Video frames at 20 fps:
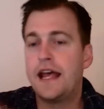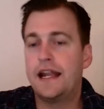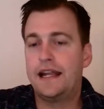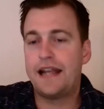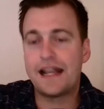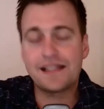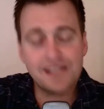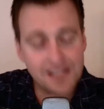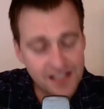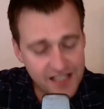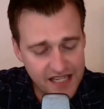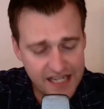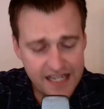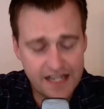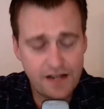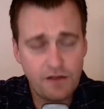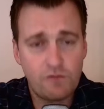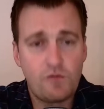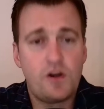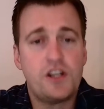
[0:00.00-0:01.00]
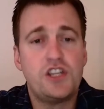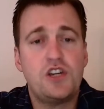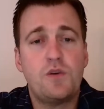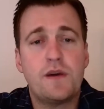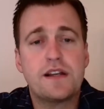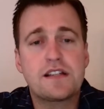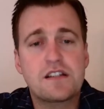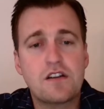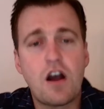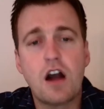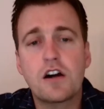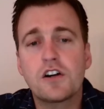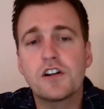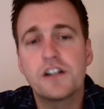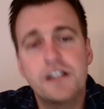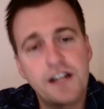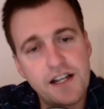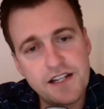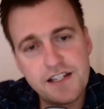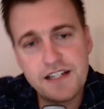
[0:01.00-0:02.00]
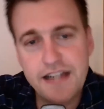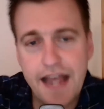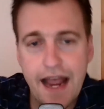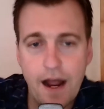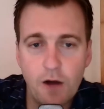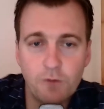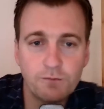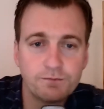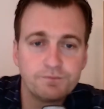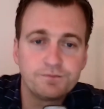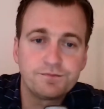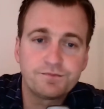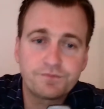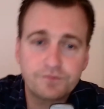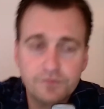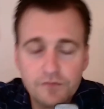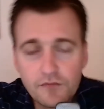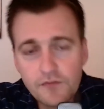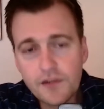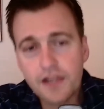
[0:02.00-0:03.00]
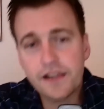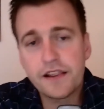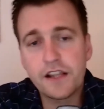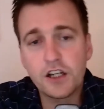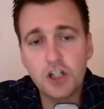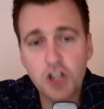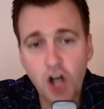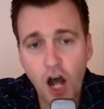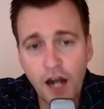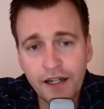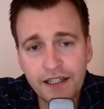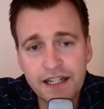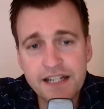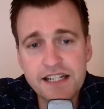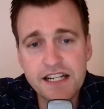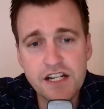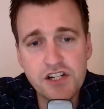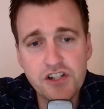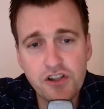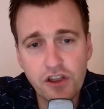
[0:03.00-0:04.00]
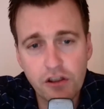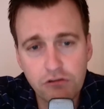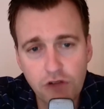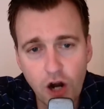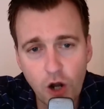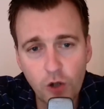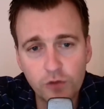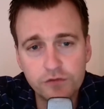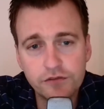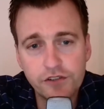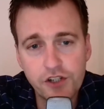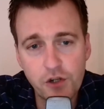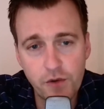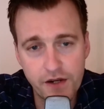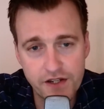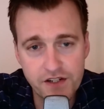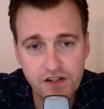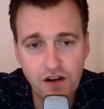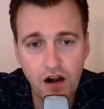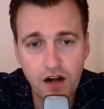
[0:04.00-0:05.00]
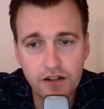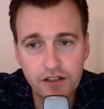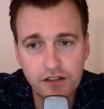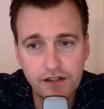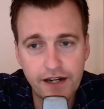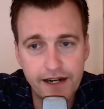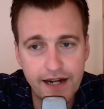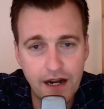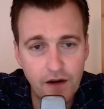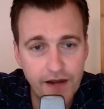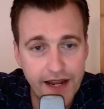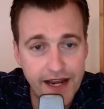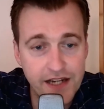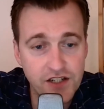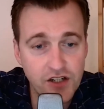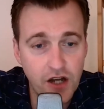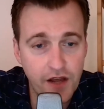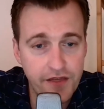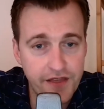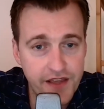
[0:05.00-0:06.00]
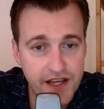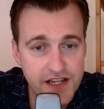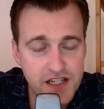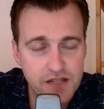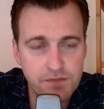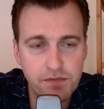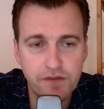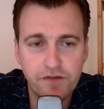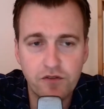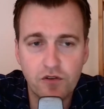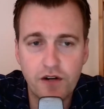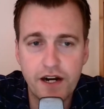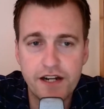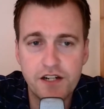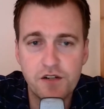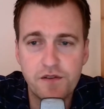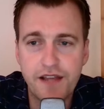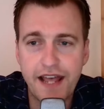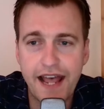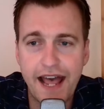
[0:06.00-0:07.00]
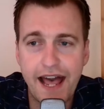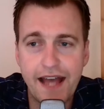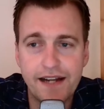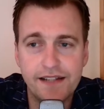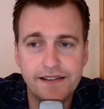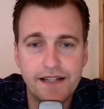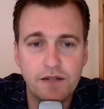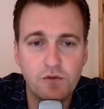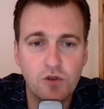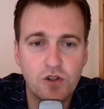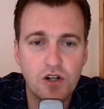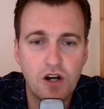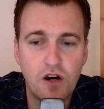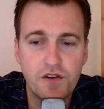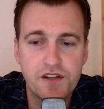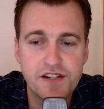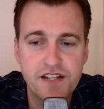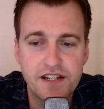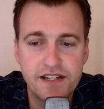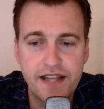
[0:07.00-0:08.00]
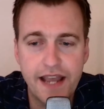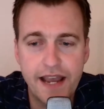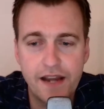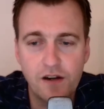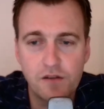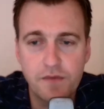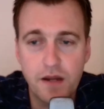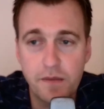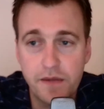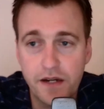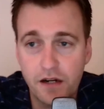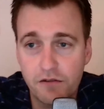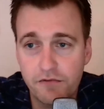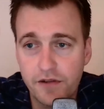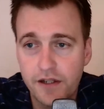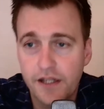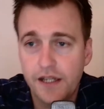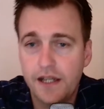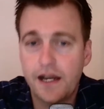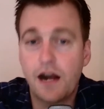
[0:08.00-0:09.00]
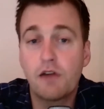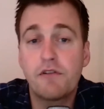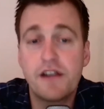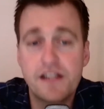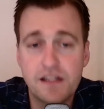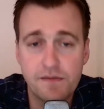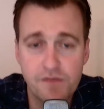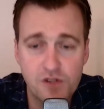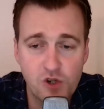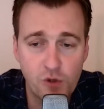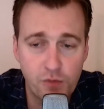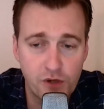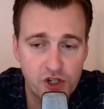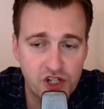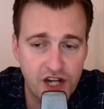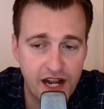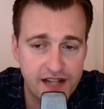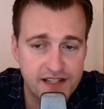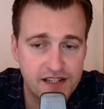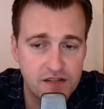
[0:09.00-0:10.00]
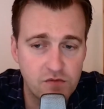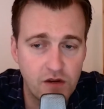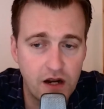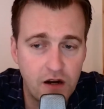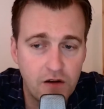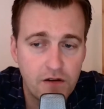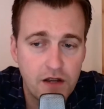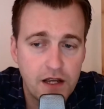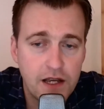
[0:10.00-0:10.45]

Let's see what U.S. soccer does now. The gauntlet is thrown, U.S. Soccer. And I'll end on this before I do the ad, and then we'll call this a day, or maybe I'll read some super chats as well.